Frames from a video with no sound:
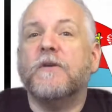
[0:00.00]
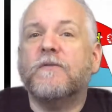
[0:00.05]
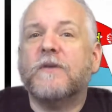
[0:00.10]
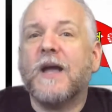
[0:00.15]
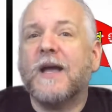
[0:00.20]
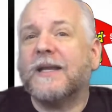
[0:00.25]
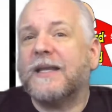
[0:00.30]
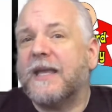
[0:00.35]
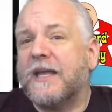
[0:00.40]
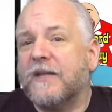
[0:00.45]
you've
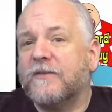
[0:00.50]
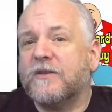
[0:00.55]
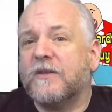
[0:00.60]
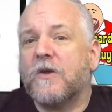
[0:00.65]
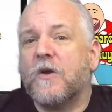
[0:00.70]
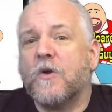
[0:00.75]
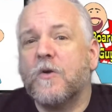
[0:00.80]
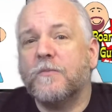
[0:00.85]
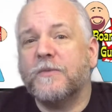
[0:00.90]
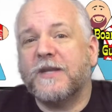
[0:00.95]
got kids
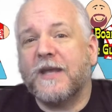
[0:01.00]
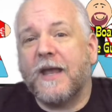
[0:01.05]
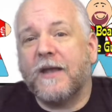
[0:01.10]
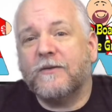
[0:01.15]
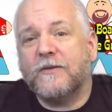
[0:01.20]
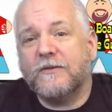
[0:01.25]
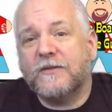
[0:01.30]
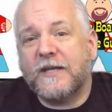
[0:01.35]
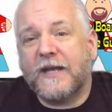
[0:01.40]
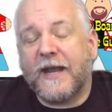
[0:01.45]
at home to
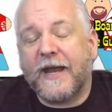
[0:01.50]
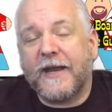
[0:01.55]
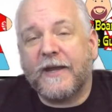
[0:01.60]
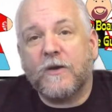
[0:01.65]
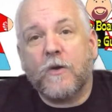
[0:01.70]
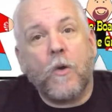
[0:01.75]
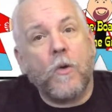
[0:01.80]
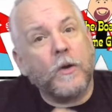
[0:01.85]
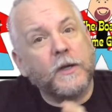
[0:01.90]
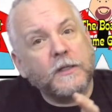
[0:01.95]

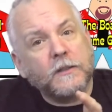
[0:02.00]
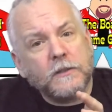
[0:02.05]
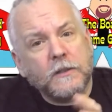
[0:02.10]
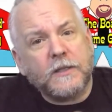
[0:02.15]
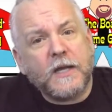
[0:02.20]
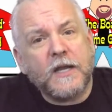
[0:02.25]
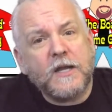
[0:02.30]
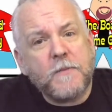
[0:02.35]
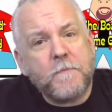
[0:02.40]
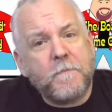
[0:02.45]
entertain, or you're
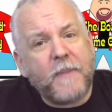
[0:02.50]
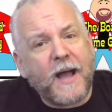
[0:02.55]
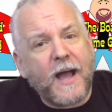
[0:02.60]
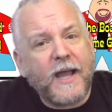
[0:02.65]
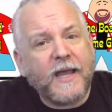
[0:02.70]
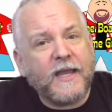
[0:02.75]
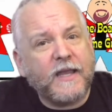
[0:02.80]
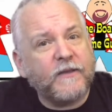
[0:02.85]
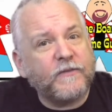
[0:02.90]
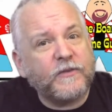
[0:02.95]
looking to
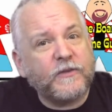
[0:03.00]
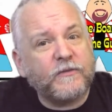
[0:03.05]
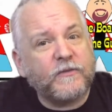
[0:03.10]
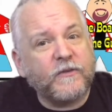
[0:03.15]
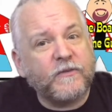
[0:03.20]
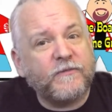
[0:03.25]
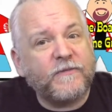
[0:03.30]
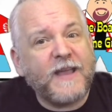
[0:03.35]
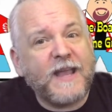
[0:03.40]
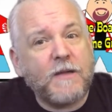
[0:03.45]
buy gifts
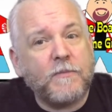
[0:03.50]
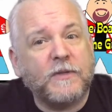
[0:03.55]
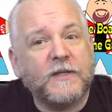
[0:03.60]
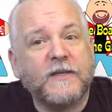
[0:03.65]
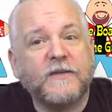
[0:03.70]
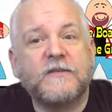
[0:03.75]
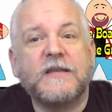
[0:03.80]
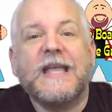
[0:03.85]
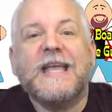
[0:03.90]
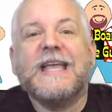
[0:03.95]
for
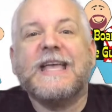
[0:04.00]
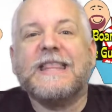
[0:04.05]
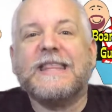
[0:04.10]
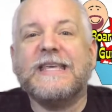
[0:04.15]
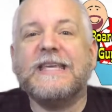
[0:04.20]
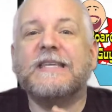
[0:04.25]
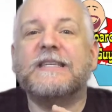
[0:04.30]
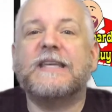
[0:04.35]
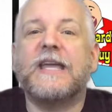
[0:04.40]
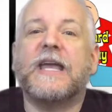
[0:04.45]
families,
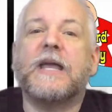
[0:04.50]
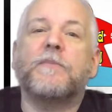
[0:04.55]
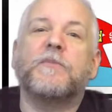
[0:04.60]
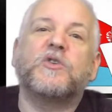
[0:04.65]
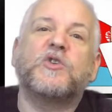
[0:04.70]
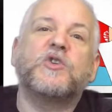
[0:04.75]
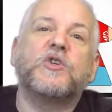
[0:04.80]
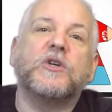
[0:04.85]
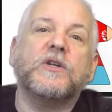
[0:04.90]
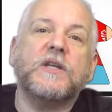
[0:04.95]
these
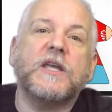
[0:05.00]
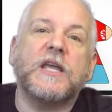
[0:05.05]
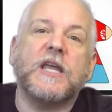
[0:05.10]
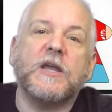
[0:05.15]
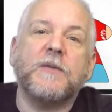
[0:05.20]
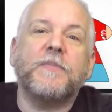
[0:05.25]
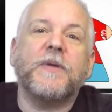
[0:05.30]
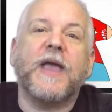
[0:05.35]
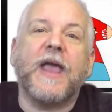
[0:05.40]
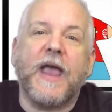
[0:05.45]
games should
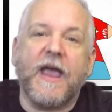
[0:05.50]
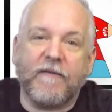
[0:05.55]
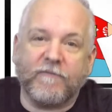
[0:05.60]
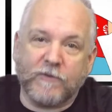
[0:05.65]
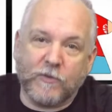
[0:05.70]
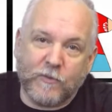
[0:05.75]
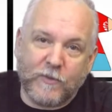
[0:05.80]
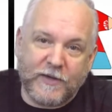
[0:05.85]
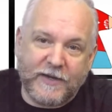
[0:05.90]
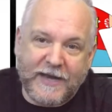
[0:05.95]
keep
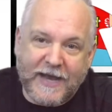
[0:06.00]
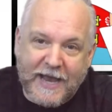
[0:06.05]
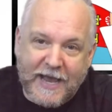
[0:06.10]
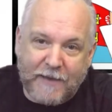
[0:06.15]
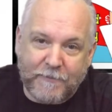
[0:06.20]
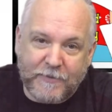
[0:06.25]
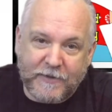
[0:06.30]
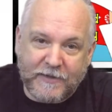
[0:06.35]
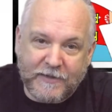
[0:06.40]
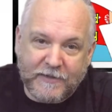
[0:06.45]
everyone
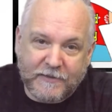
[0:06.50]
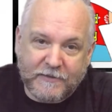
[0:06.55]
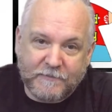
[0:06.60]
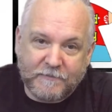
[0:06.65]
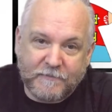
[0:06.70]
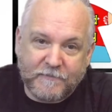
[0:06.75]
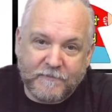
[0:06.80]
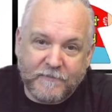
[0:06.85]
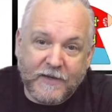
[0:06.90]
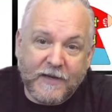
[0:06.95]
happy.
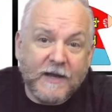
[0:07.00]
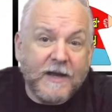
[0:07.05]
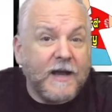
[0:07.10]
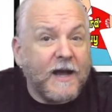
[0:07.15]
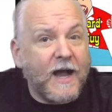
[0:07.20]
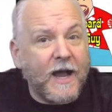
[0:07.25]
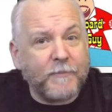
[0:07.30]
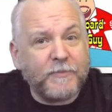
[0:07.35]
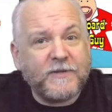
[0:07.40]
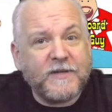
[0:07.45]

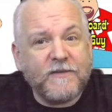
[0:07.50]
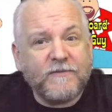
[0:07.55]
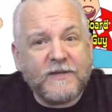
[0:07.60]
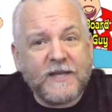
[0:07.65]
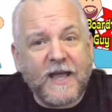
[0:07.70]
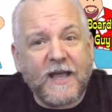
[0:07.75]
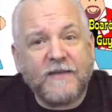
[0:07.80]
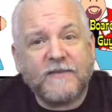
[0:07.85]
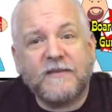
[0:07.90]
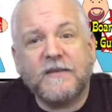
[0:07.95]
I'm Steve
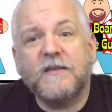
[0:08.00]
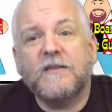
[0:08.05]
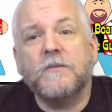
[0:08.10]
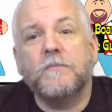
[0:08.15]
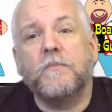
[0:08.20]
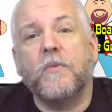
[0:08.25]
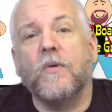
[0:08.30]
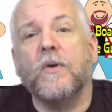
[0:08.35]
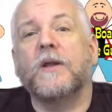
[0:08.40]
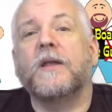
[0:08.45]
Tassi, the
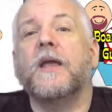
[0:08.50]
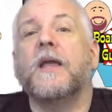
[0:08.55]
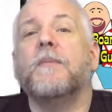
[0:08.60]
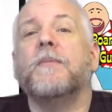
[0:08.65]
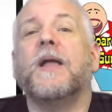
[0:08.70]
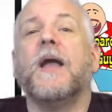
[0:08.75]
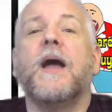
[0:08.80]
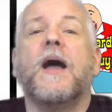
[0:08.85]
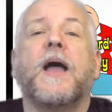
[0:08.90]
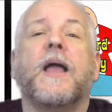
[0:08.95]
board
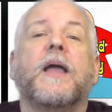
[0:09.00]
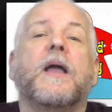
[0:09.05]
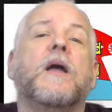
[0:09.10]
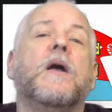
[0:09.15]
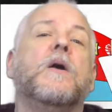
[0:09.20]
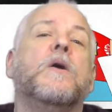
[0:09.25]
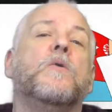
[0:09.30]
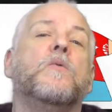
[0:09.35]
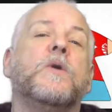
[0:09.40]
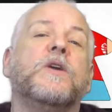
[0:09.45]
game guy,
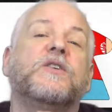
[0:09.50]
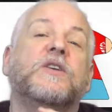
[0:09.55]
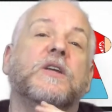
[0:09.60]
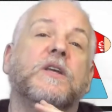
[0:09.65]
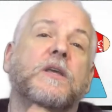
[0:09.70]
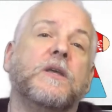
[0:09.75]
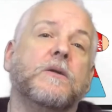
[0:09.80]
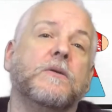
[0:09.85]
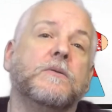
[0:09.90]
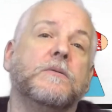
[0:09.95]

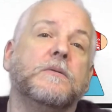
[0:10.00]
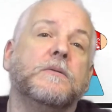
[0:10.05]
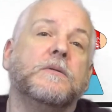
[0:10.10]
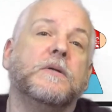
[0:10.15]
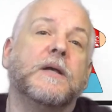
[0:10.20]
wishing you